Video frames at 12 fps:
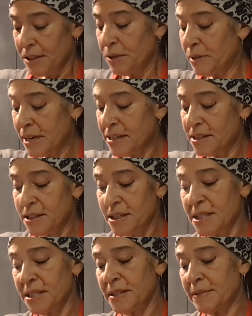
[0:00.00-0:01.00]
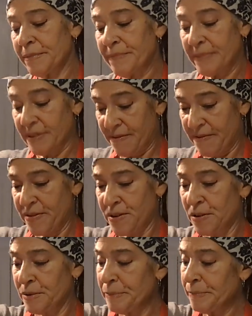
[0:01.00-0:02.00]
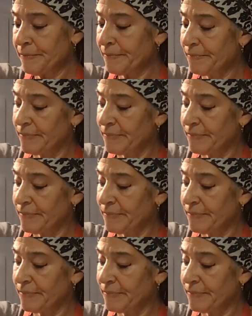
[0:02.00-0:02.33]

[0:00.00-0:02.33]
The rice is still firm,